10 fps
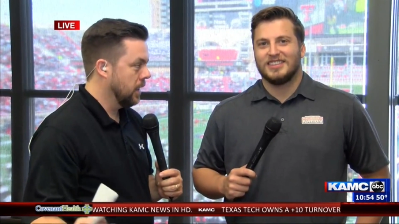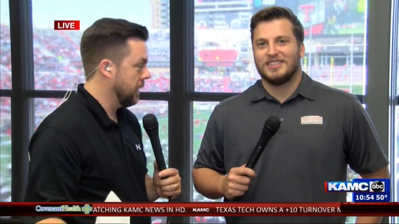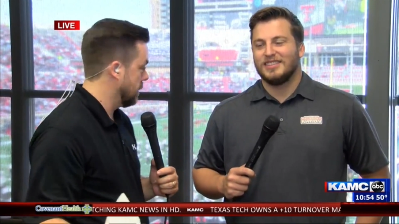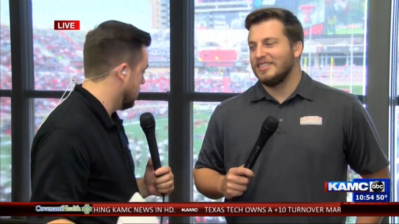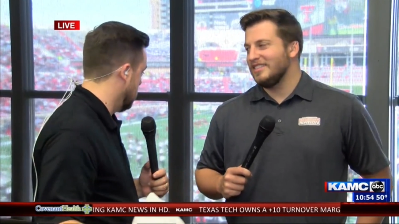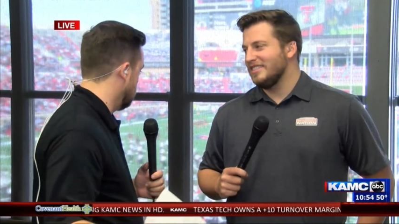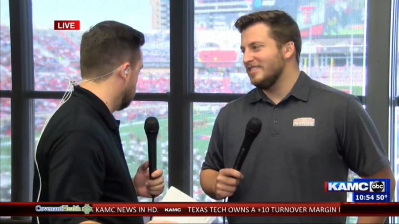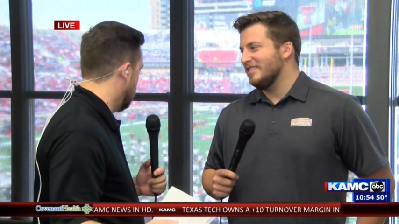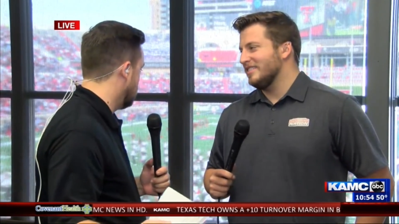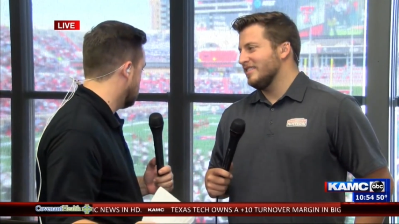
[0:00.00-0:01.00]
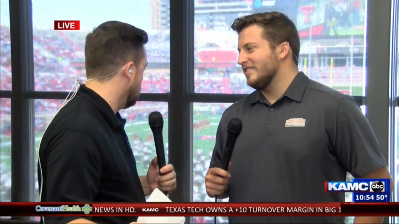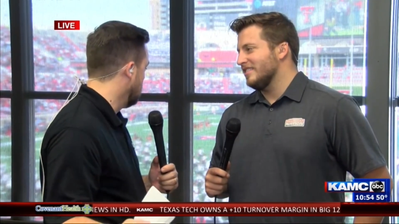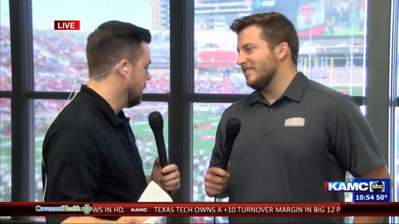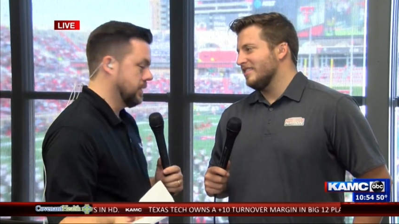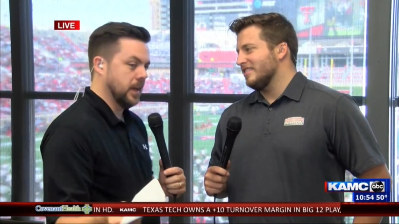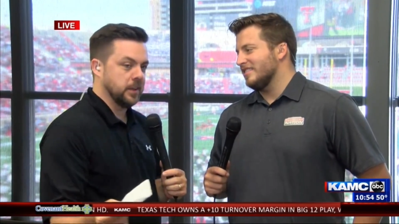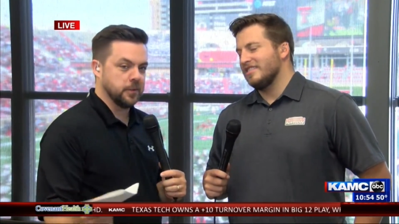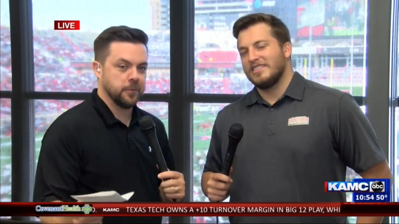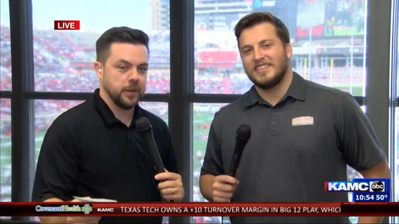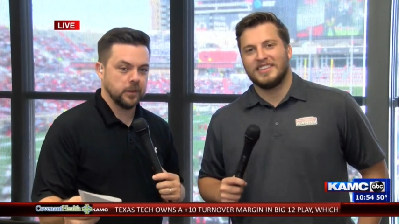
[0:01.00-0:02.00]
Speaker 1: I think the team's about to take the
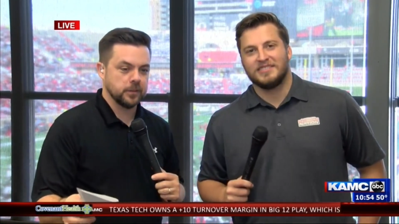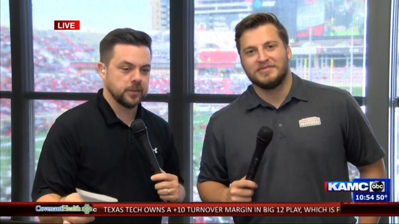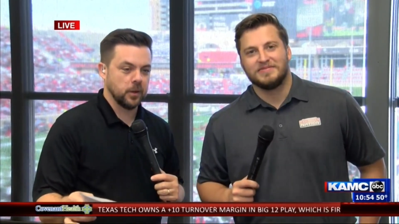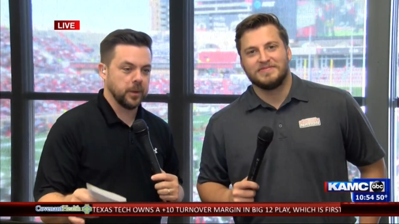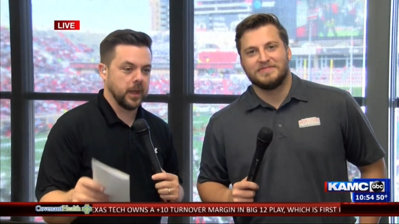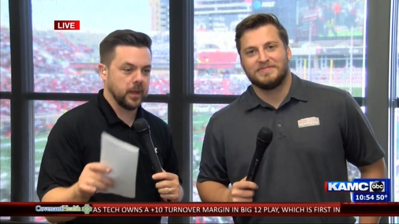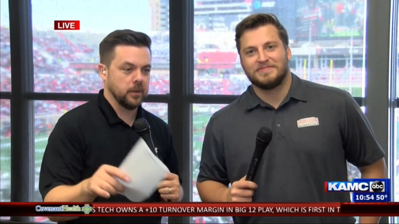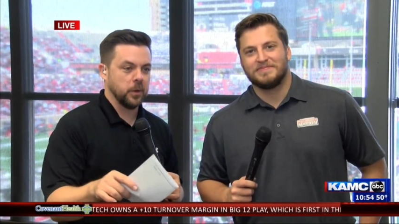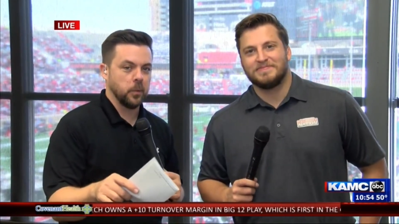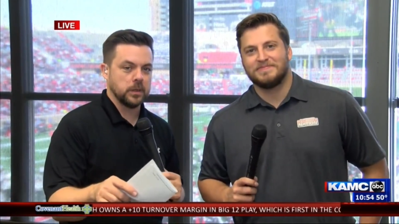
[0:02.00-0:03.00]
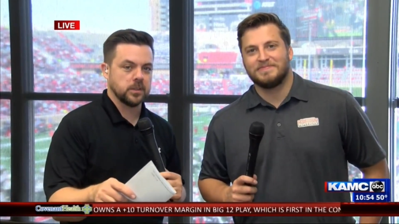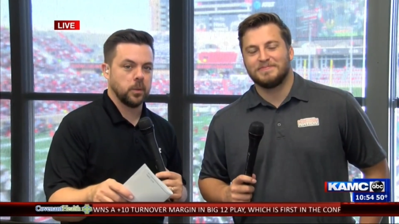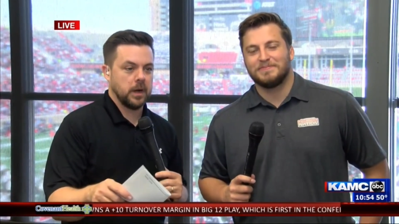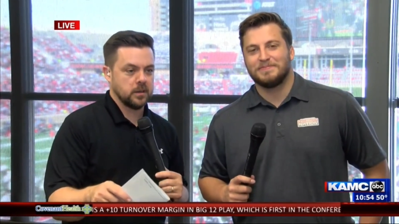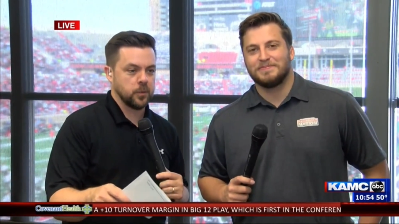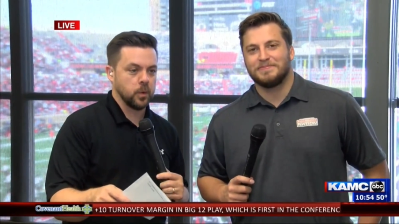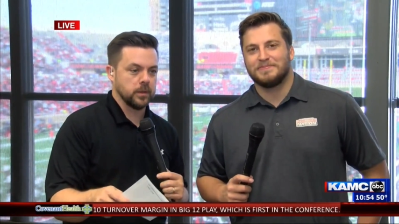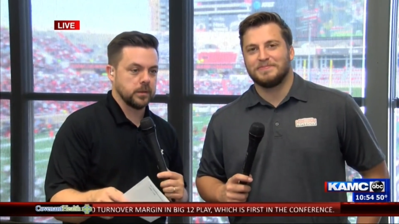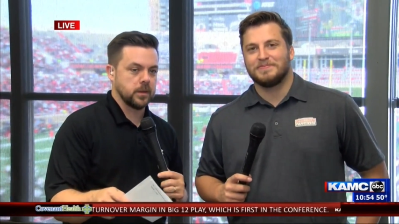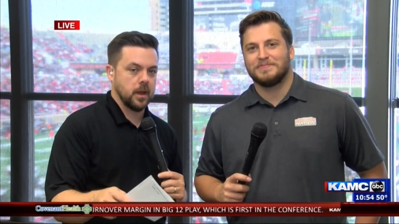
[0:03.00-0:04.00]
field, so we got to give you what to watch for in
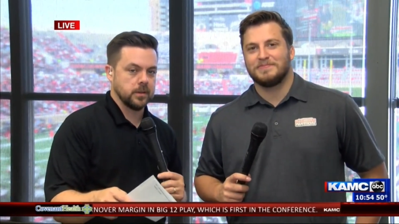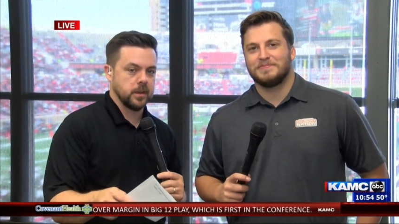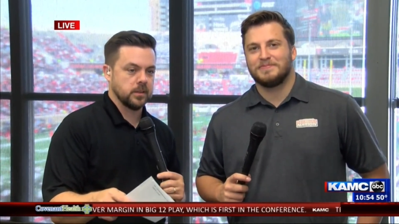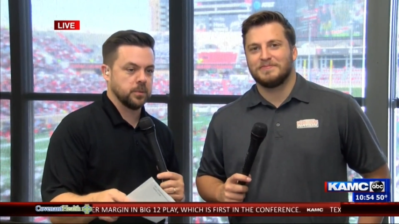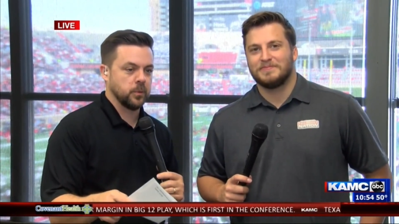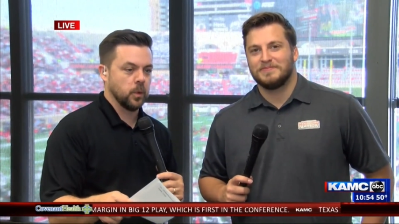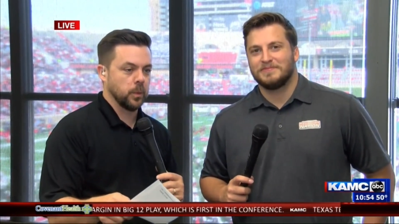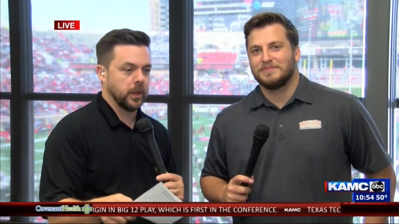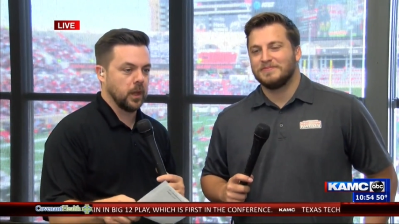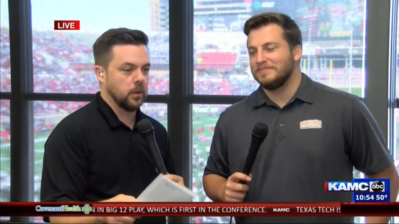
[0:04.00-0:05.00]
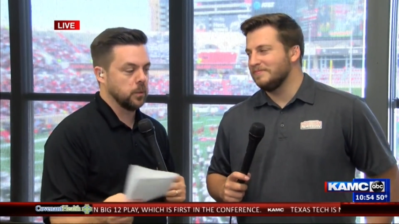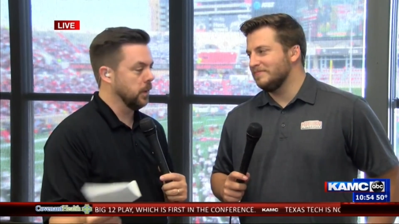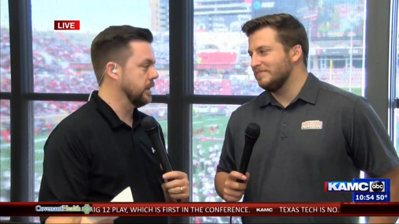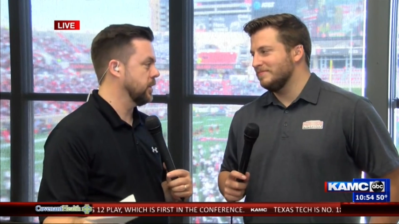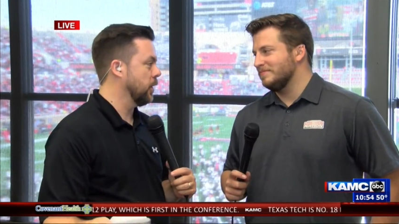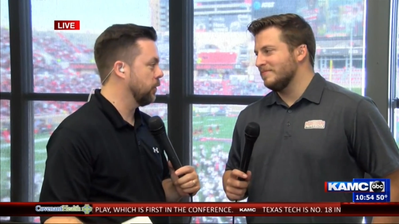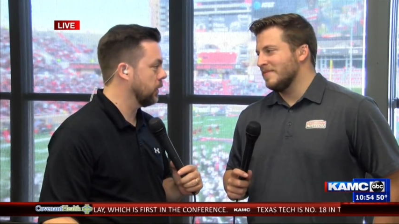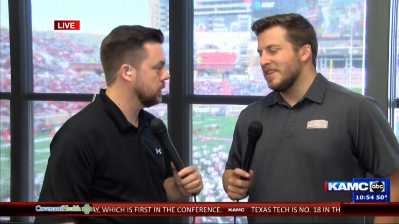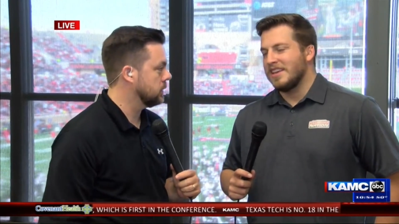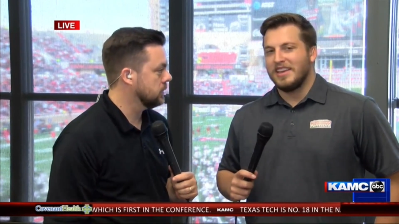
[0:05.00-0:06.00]
this contest before we go, and we'll let you go
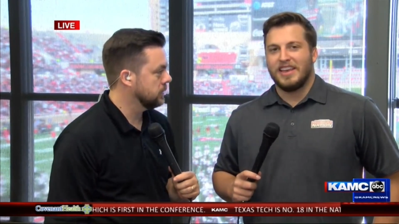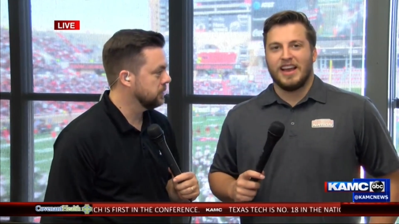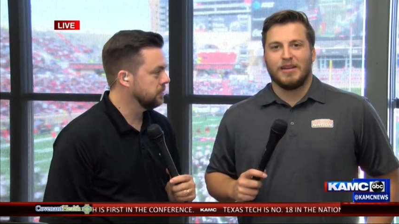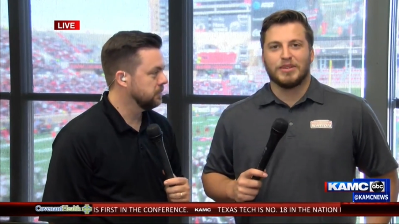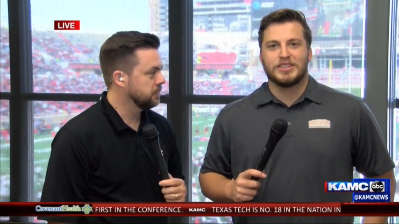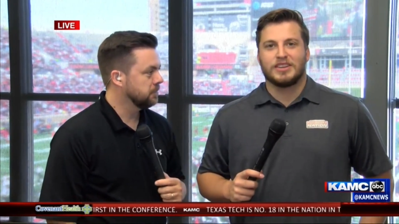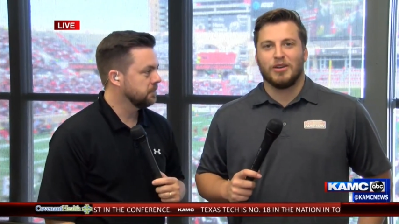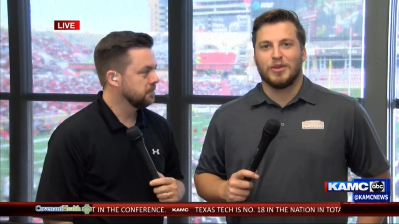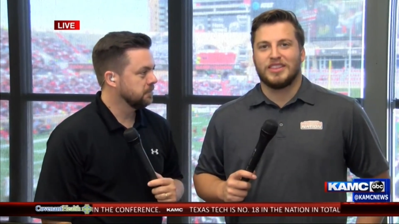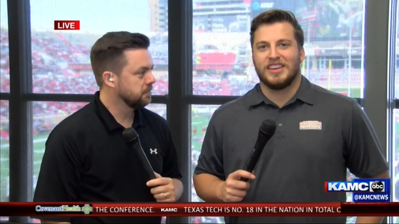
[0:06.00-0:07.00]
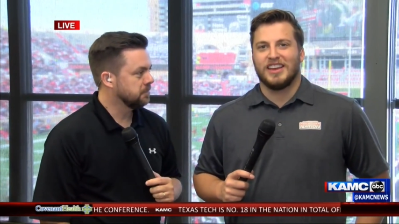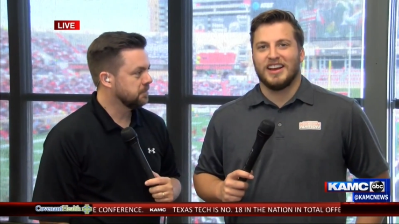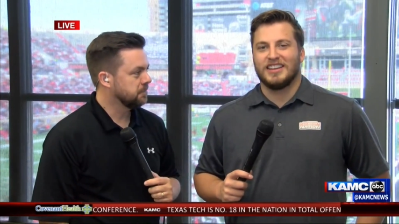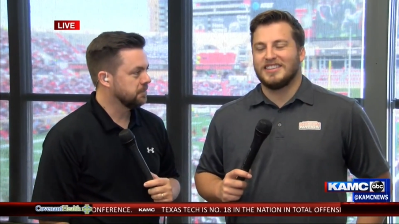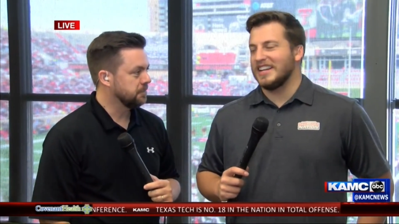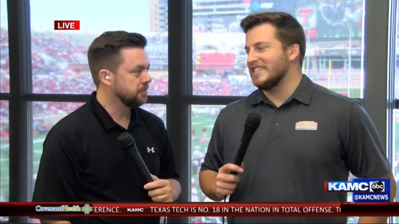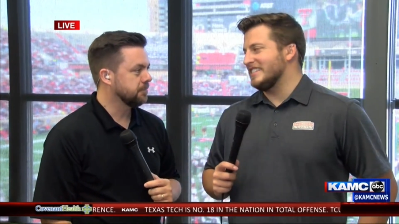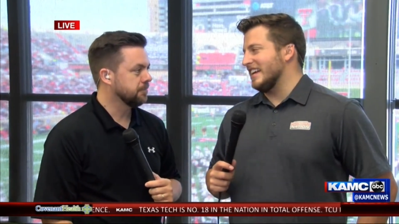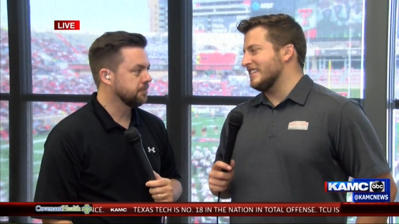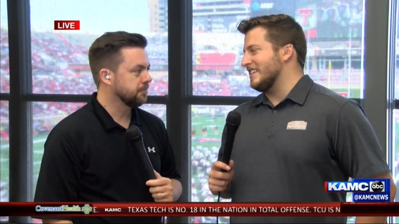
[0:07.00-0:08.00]
first.
Speaker 2: Yeah, I'm going to start with the uh, Texas
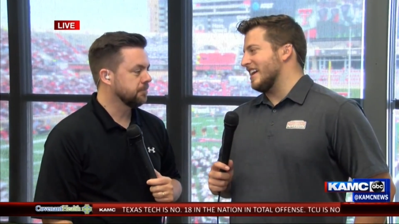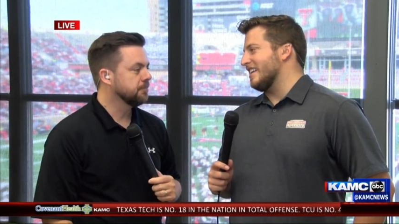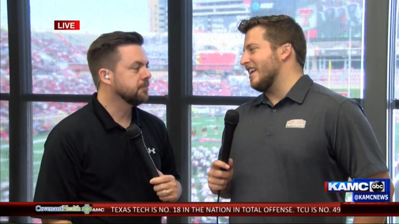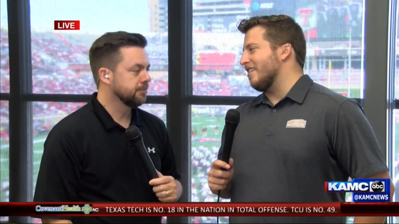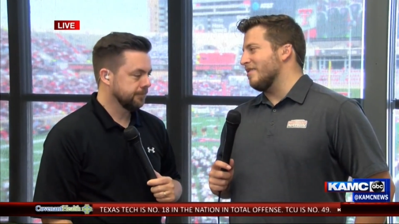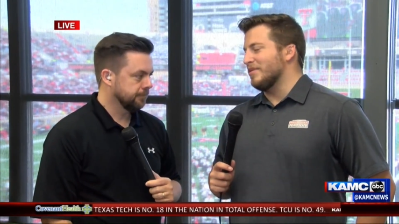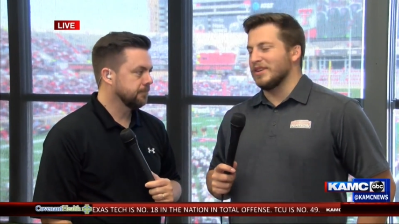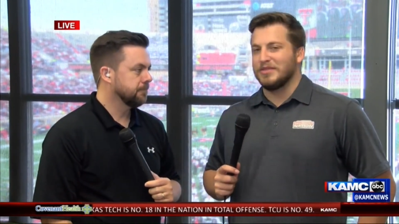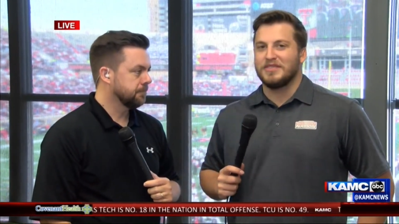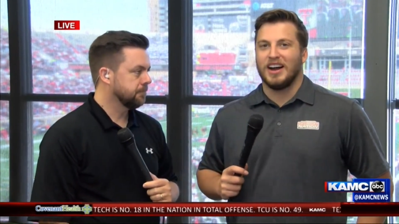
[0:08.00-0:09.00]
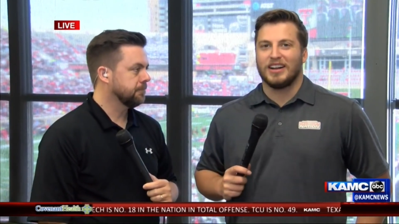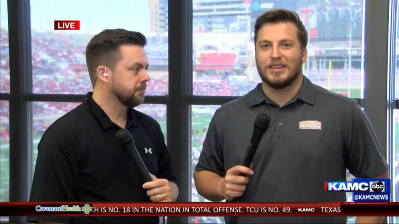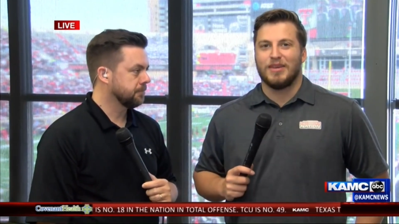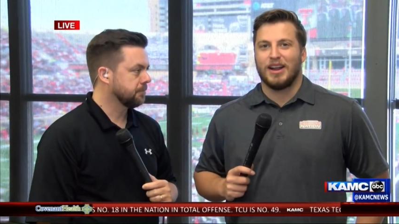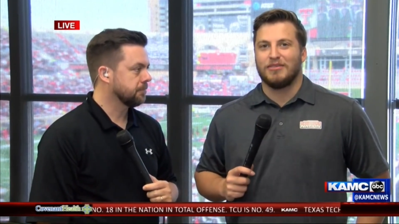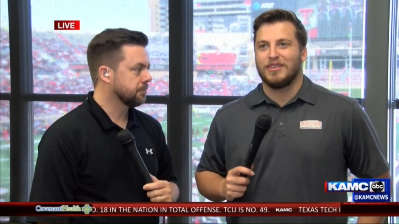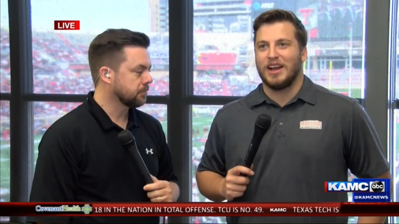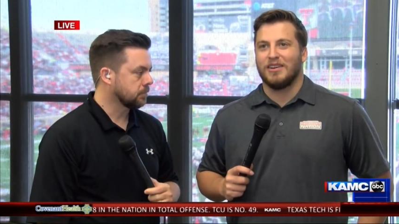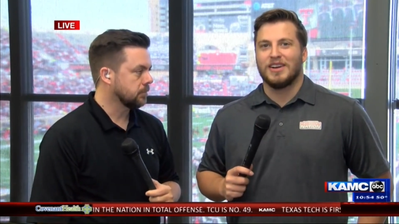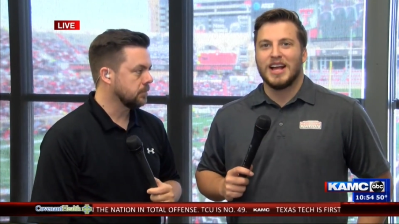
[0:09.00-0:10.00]
Tech secondary because we've talked about it for
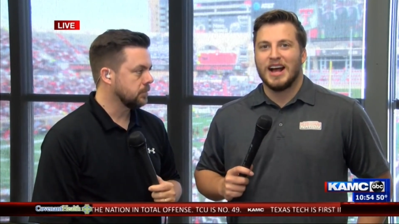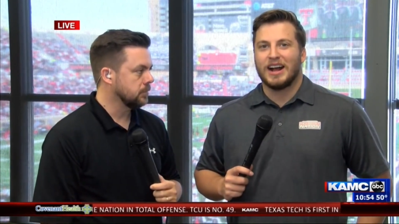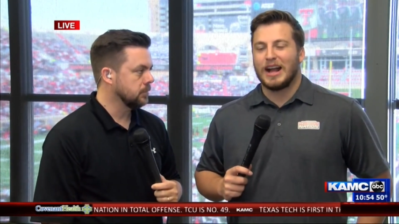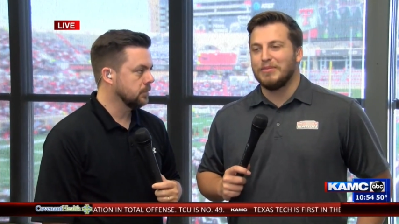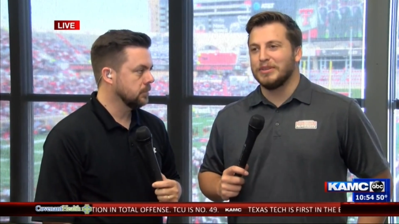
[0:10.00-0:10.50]
now a couple